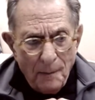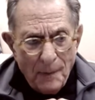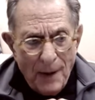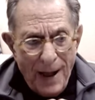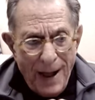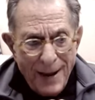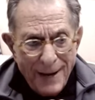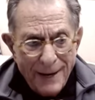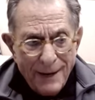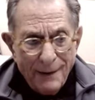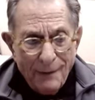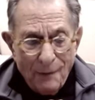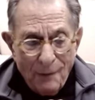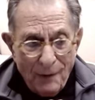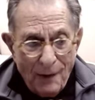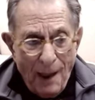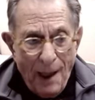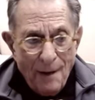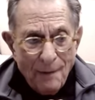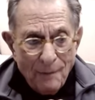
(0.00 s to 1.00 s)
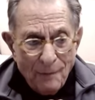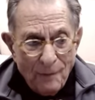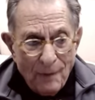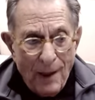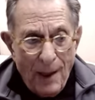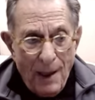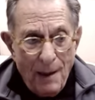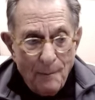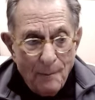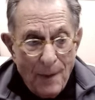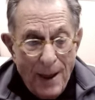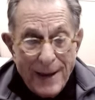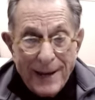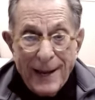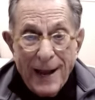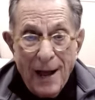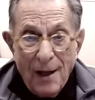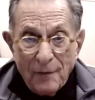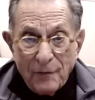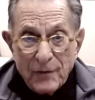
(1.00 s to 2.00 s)
um I, I, I, my
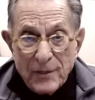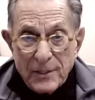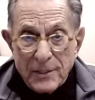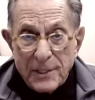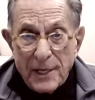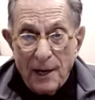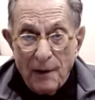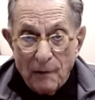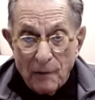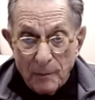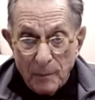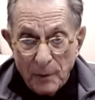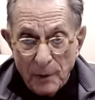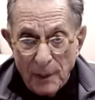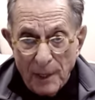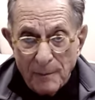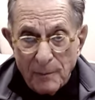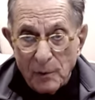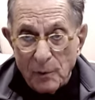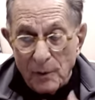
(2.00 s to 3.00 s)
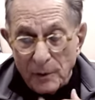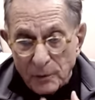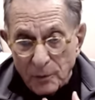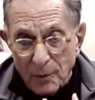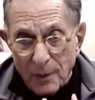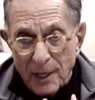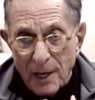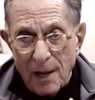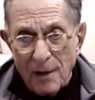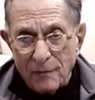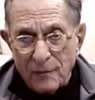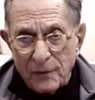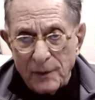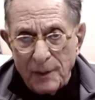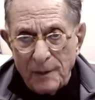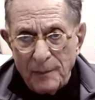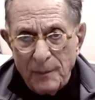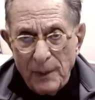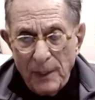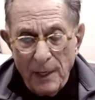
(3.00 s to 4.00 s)
golf is terrible. I belong to a golf
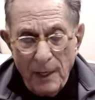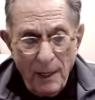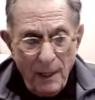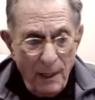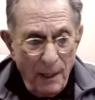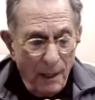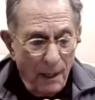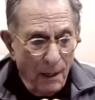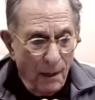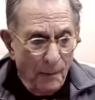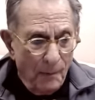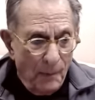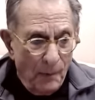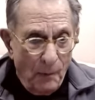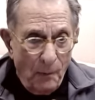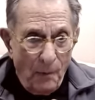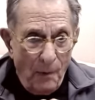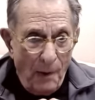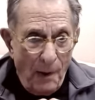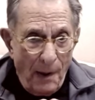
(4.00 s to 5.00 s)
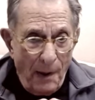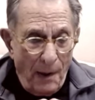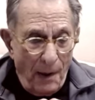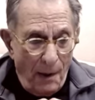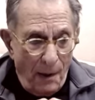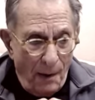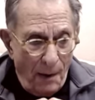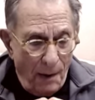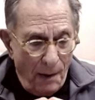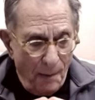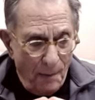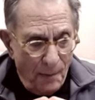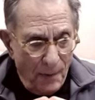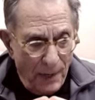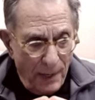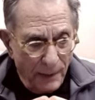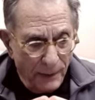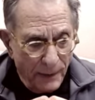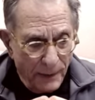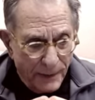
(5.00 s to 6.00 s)
club. Um, I,
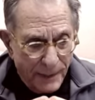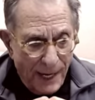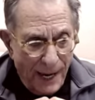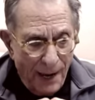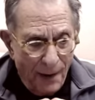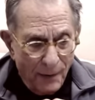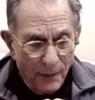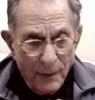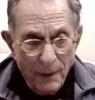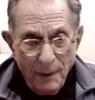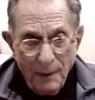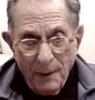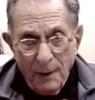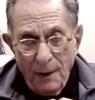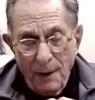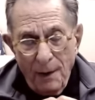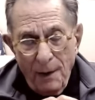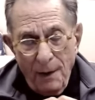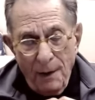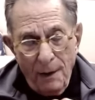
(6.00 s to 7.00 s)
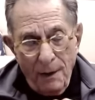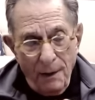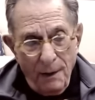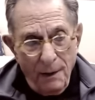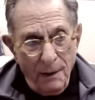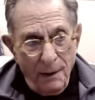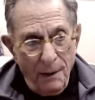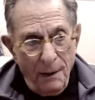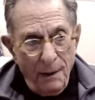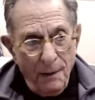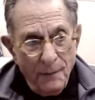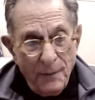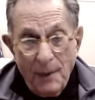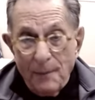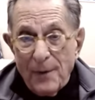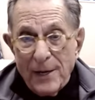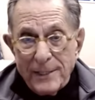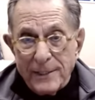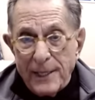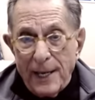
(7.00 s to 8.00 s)
am in the town um,
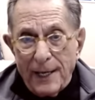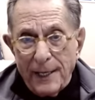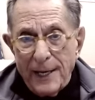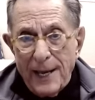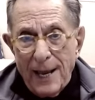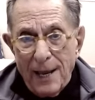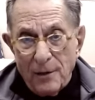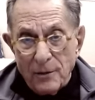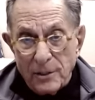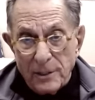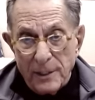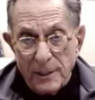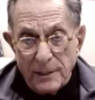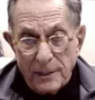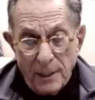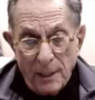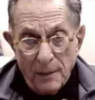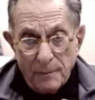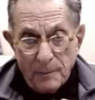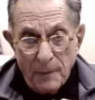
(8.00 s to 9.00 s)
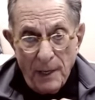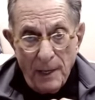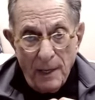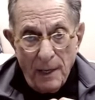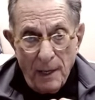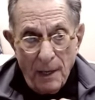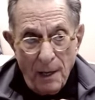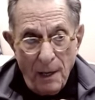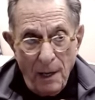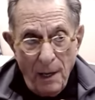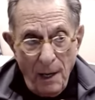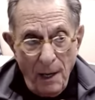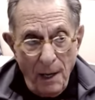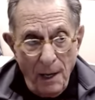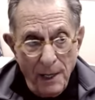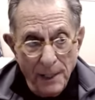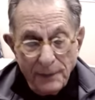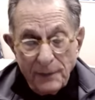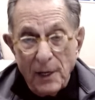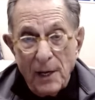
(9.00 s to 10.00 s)
that my second house is up uh,
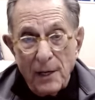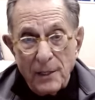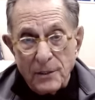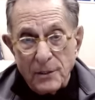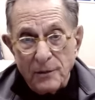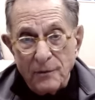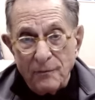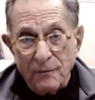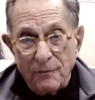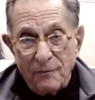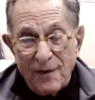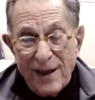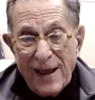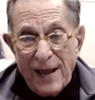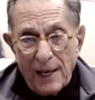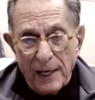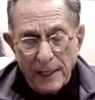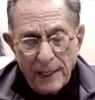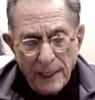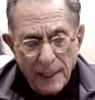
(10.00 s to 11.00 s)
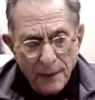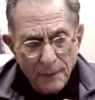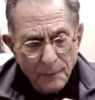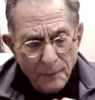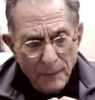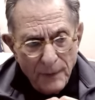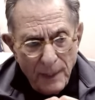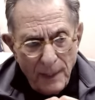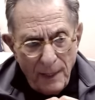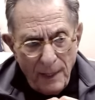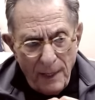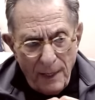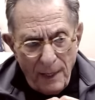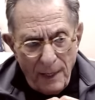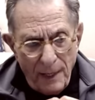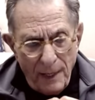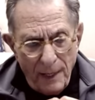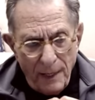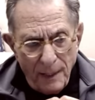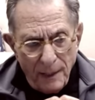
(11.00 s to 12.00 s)
in the Hudson Valley,
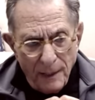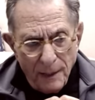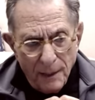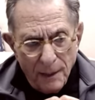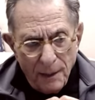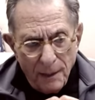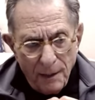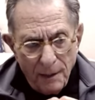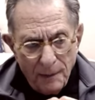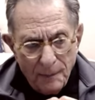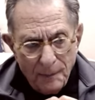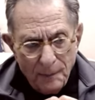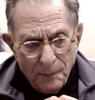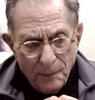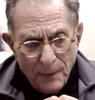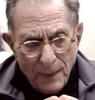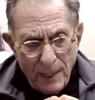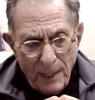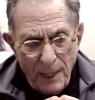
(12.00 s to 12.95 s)
and um,